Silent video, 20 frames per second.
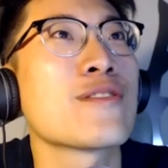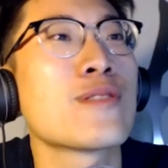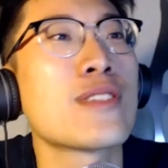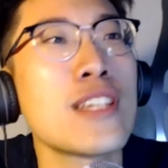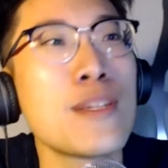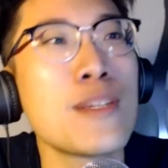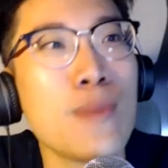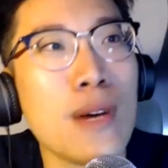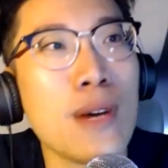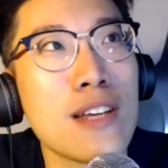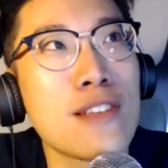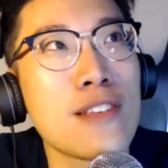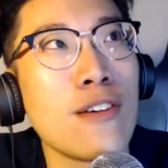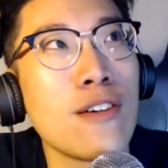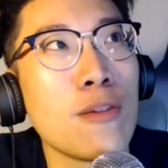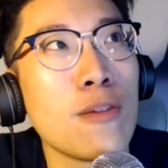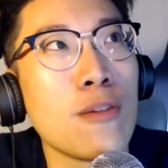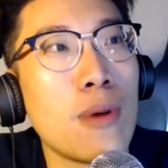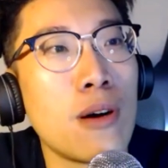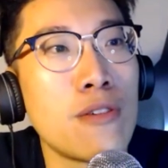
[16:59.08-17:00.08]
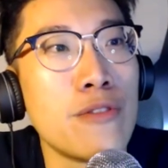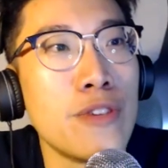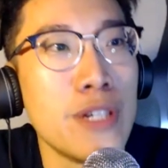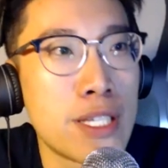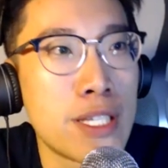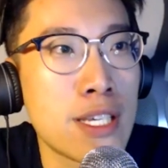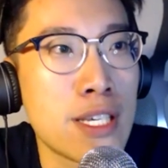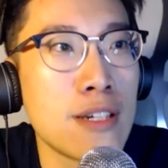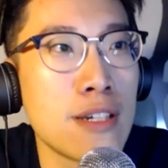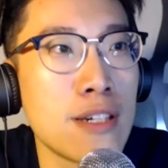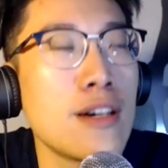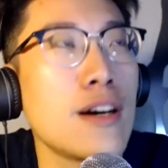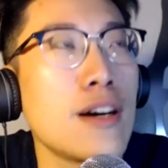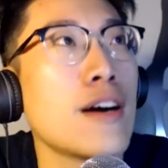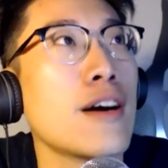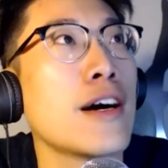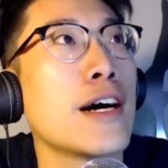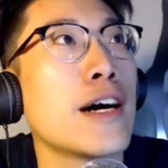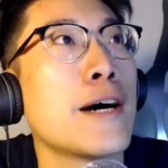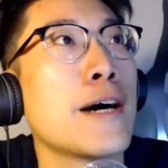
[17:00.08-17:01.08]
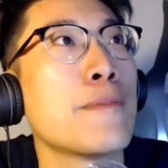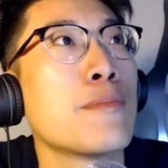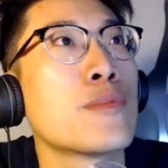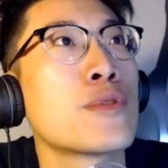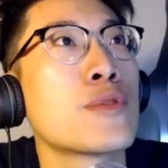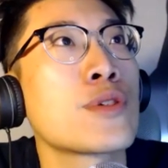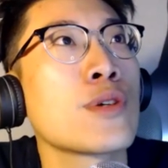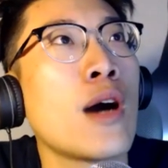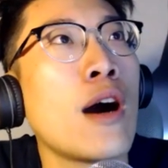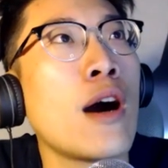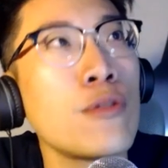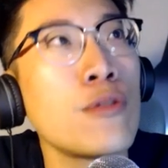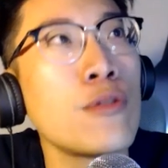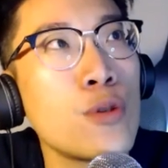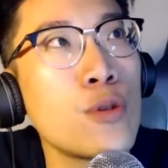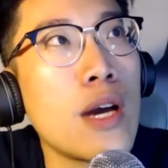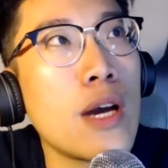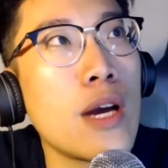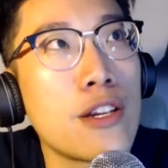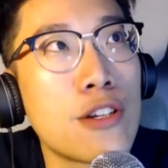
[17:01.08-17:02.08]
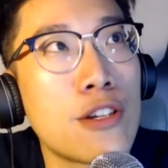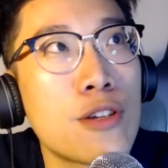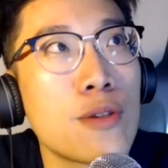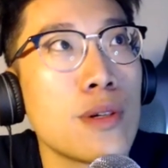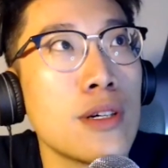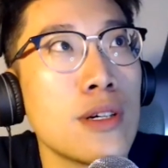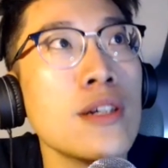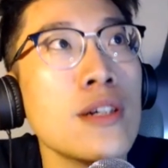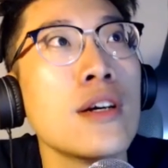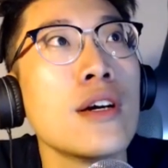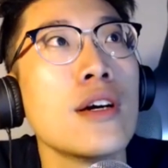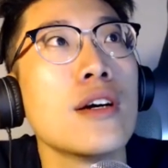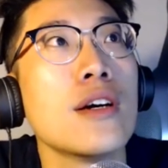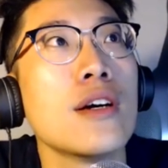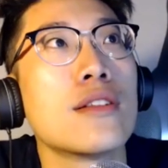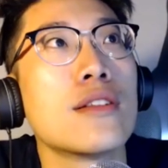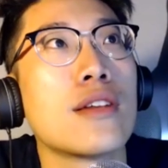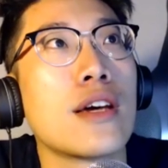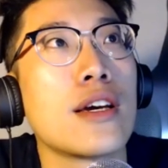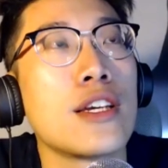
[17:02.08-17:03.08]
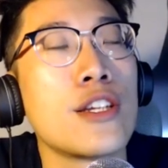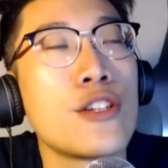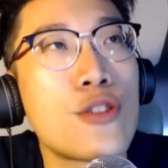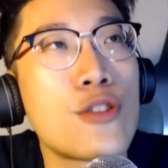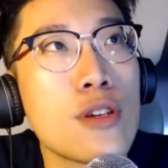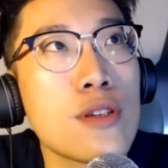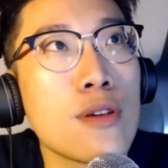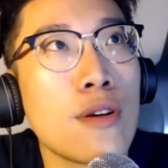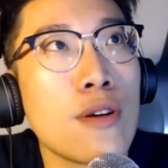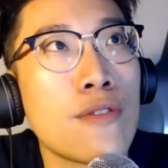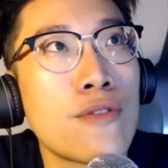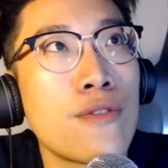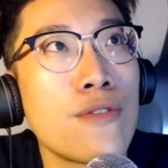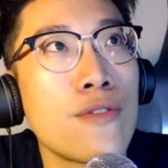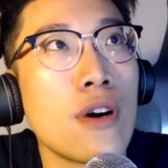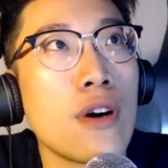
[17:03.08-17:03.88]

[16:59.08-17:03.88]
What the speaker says: this part is all about risk. So how do you ensure that interest of